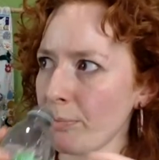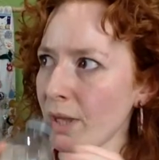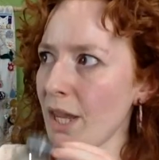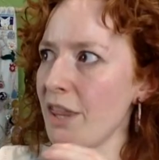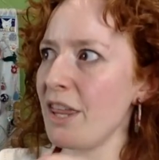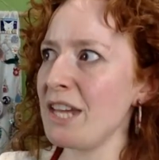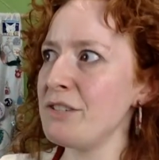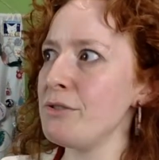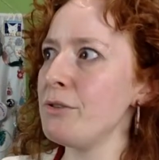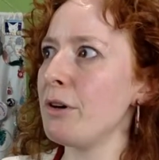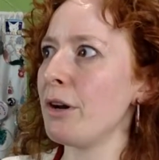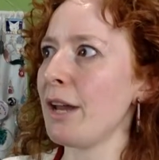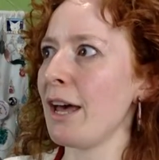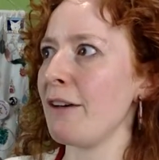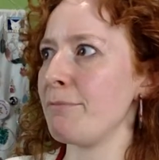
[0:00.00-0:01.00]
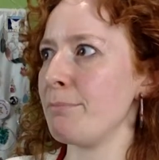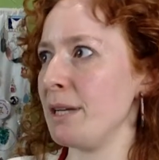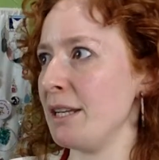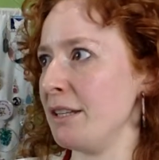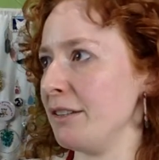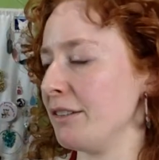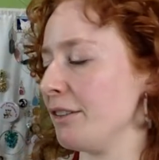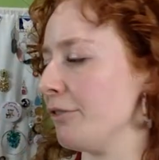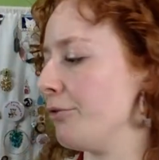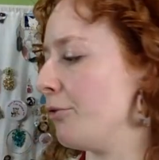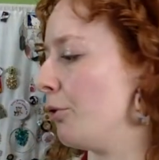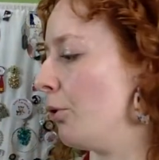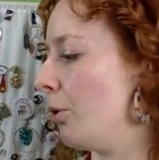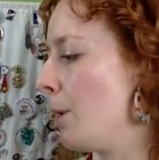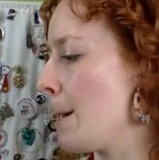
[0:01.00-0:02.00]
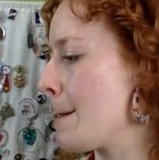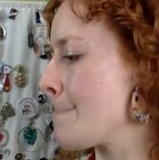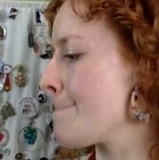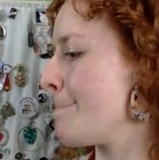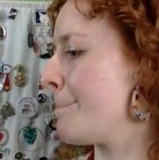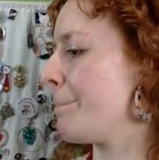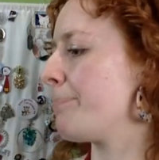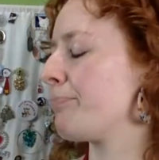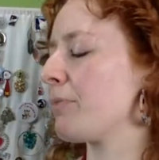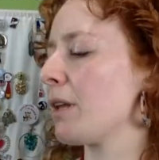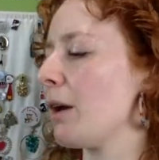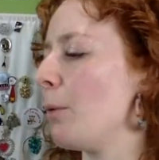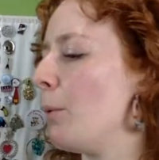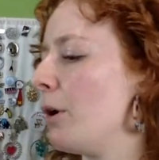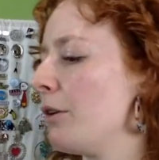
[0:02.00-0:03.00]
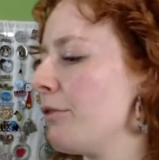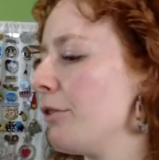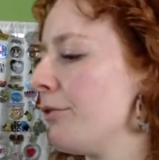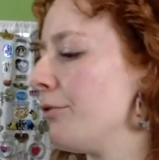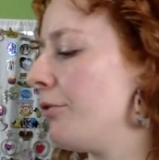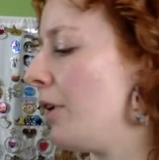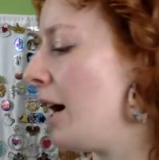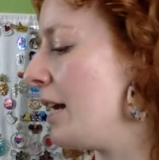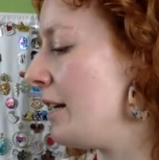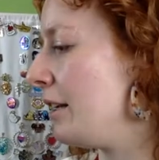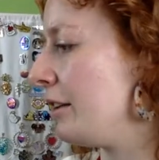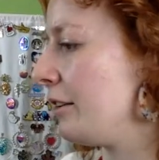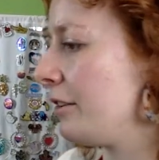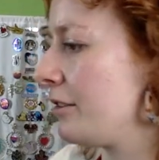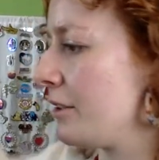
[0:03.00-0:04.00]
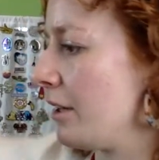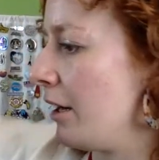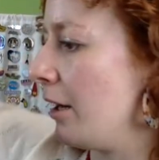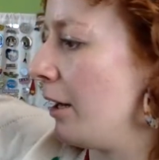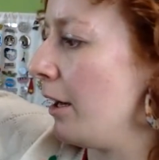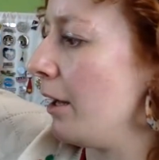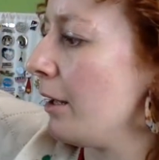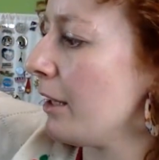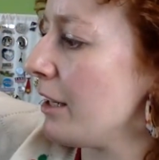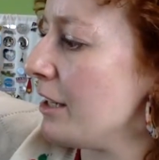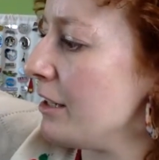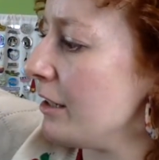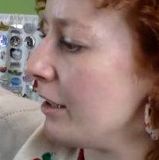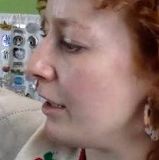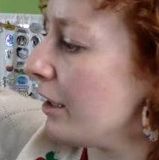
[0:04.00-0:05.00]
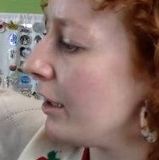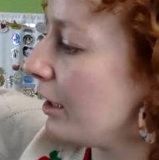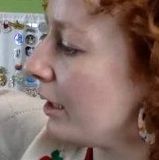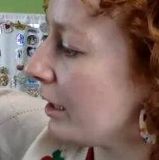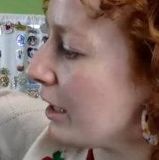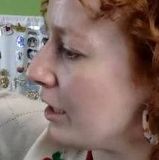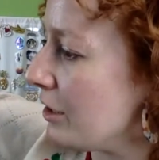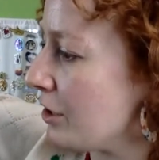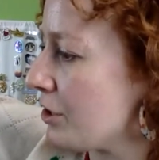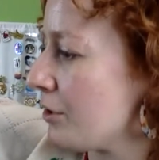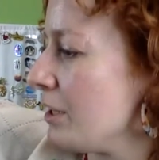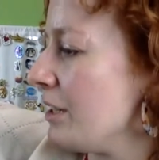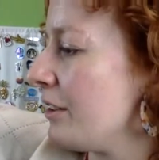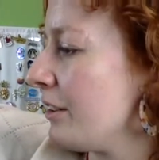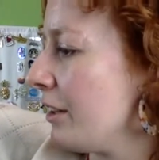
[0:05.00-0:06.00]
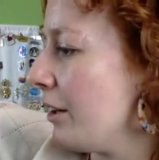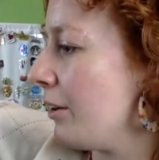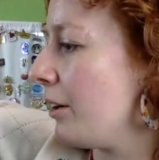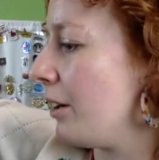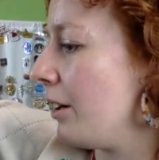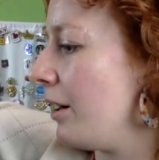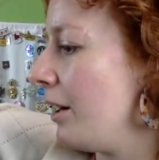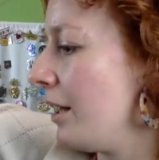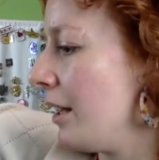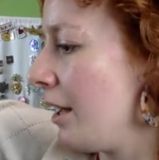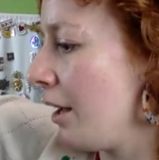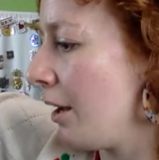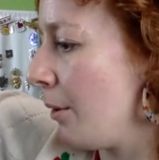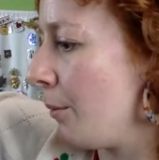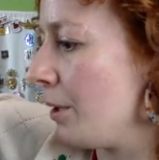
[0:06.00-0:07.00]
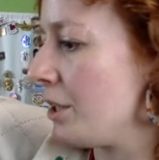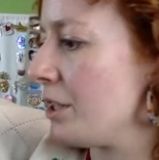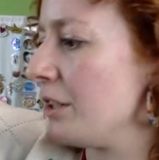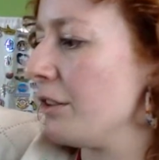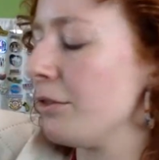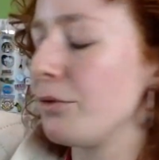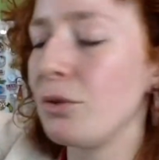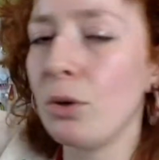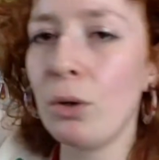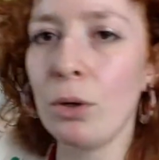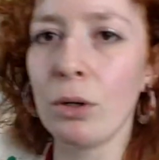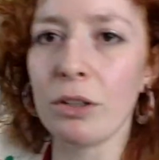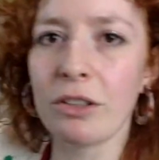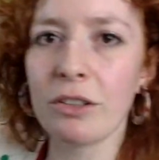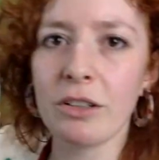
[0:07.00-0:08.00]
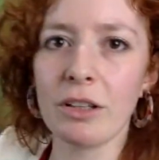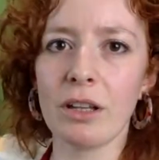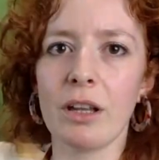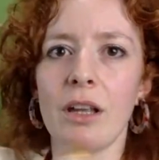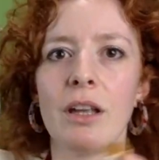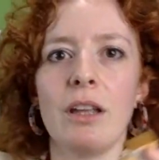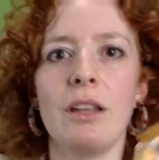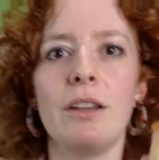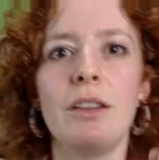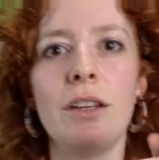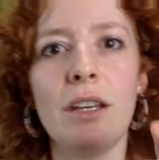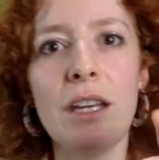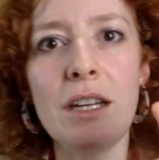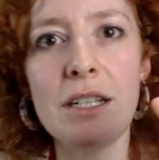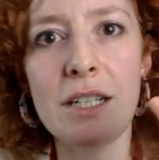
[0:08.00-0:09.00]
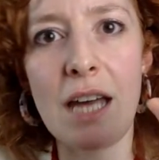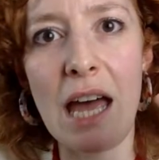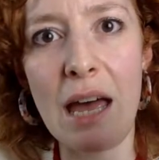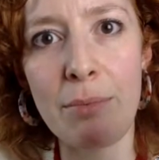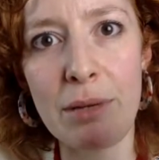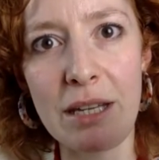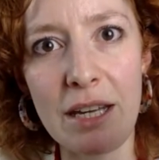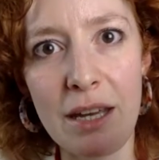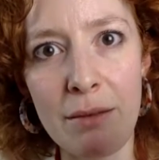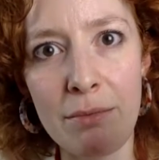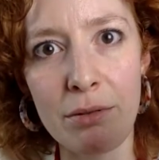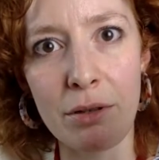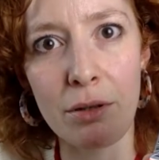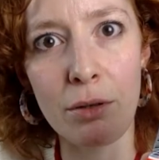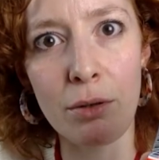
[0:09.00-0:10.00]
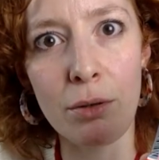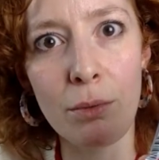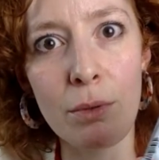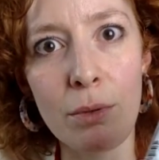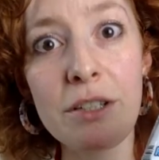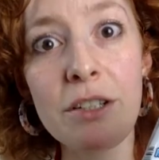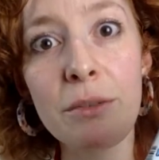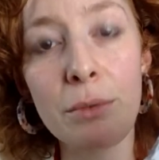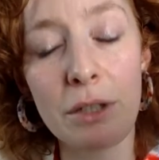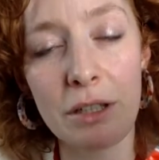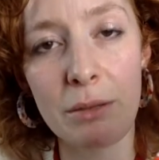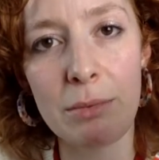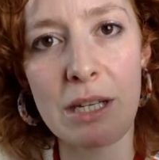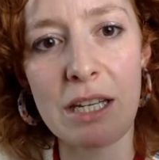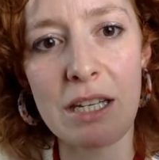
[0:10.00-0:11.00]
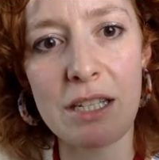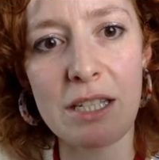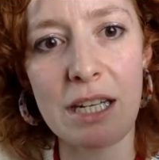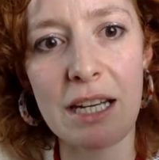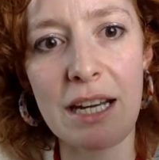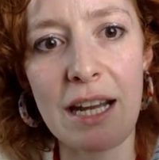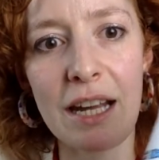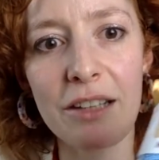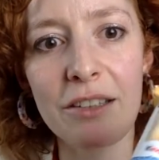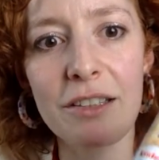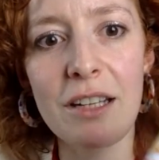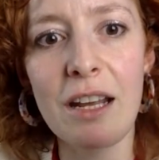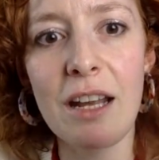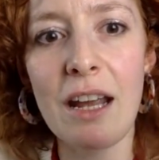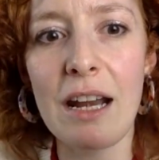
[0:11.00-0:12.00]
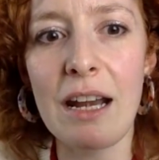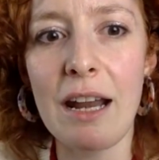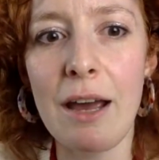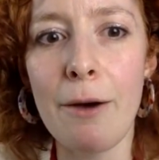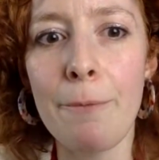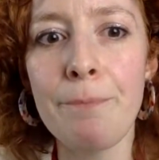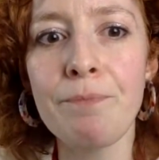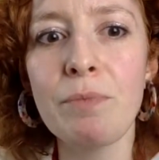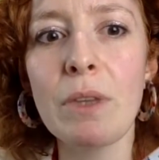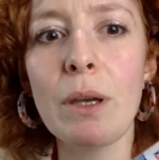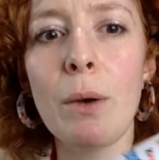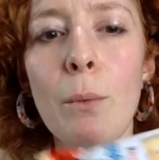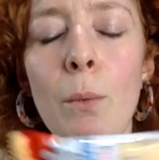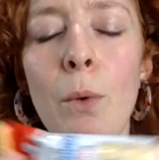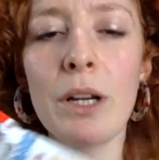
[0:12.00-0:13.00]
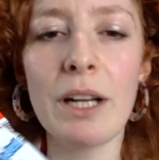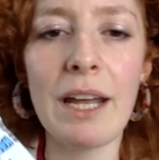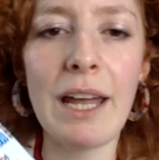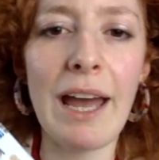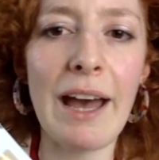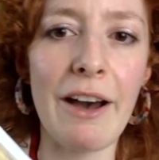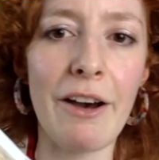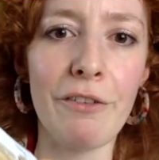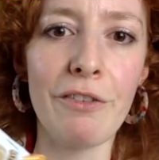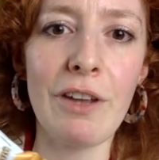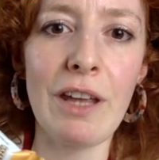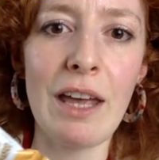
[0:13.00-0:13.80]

They do not have pins for one of the finest Kinder treats there are, which is, of course, the Kinder Happy Hippo, which is what I'll be eating next. Now, what I have